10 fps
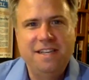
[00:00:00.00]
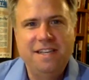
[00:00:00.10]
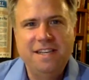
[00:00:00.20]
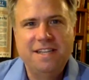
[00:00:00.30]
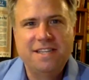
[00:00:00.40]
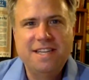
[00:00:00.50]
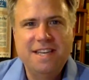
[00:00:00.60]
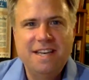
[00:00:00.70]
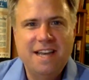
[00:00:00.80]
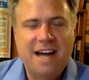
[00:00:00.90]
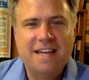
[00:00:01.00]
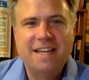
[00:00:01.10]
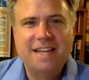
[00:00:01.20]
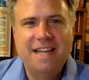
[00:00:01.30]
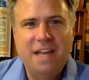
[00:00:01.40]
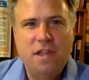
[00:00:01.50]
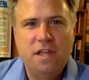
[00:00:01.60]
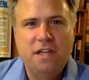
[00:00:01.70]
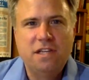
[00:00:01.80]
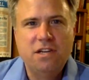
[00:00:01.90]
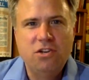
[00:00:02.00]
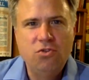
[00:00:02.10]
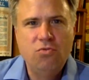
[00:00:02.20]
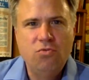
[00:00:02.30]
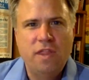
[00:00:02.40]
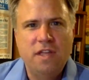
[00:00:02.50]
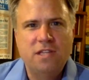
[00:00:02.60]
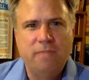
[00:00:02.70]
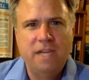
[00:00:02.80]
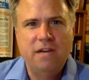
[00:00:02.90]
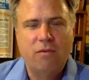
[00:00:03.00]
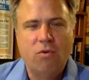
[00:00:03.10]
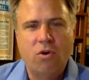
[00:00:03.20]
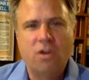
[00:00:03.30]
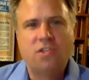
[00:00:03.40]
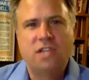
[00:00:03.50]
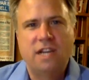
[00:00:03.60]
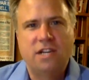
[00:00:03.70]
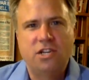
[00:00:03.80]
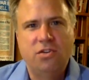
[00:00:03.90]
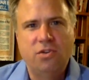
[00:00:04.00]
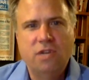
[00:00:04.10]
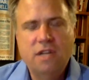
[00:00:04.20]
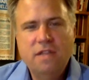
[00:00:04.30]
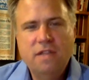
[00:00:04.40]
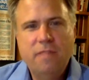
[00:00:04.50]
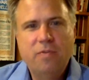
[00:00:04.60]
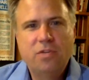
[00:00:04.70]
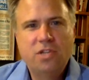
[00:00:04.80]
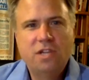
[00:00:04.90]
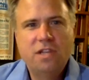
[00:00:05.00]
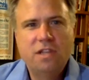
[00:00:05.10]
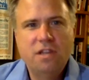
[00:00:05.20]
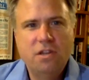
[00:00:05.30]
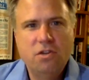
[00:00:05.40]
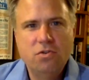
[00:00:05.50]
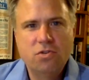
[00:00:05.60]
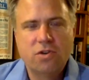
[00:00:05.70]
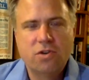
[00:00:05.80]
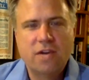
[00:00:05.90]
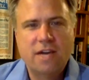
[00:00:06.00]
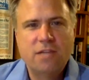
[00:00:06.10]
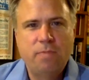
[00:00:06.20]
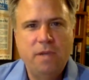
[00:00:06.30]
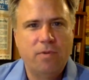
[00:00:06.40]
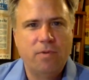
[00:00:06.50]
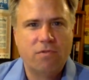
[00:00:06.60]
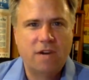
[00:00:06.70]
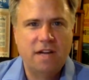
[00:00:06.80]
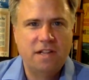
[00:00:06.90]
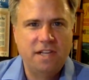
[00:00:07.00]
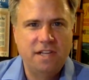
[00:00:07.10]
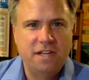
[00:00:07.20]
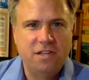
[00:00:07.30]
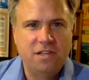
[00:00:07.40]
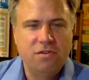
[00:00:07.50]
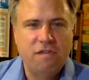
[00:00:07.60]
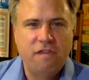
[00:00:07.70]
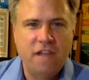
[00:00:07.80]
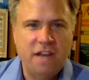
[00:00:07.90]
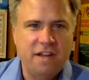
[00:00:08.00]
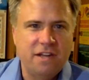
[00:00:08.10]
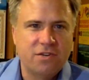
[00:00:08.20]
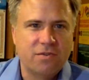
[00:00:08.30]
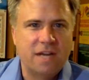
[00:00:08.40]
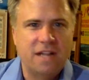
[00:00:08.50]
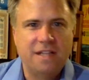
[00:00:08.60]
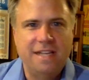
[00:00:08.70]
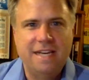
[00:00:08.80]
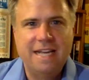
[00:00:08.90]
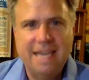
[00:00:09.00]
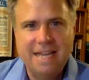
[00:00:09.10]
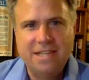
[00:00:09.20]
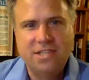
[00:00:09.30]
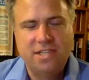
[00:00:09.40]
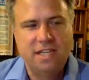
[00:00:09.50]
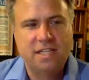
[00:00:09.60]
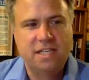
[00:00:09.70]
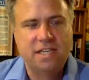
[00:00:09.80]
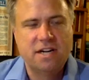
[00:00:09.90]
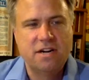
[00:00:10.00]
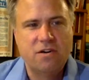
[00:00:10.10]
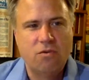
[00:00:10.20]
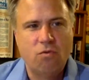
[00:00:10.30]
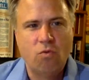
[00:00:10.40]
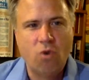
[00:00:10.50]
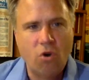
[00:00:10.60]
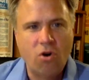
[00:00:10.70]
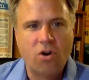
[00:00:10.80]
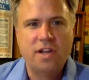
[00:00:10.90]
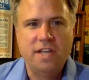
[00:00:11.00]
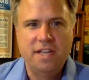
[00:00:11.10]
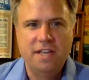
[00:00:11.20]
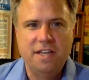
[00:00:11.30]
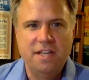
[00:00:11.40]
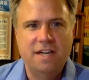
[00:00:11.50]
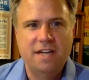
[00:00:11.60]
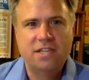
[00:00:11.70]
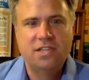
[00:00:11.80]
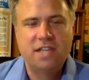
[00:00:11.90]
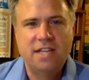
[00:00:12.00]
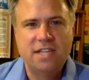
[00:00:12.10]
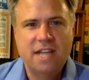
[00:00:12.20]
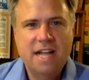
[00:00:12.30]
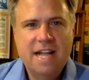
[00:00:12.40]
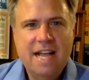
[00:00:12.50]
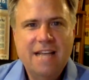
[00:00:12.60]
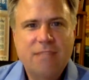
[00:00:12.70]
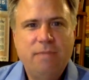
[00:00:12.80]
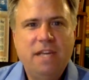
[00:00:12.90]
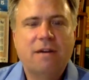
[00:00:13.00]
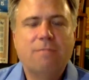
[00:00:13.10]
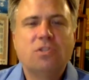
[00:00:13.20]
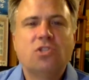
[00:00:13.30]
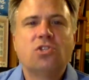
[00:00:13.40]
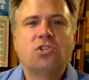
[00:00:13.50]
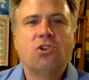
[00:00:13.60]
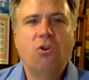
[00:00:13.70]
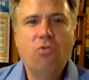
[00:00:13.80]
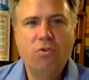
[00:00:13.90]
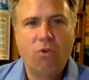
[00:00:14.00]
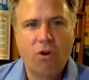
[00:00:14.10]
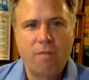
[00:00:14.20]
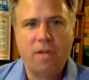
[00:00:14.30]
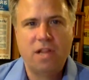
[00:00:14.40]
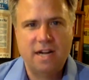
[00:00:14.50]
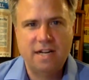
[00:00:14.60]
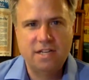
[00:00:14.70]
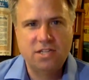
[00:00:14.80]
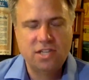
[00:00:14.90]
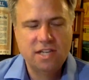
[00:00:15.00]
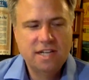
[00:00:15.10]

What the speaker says: it's not anything to do with its being a war statue that puts it in the news or has people rallying to defend it or rallying against it. War in the United States has become so normalized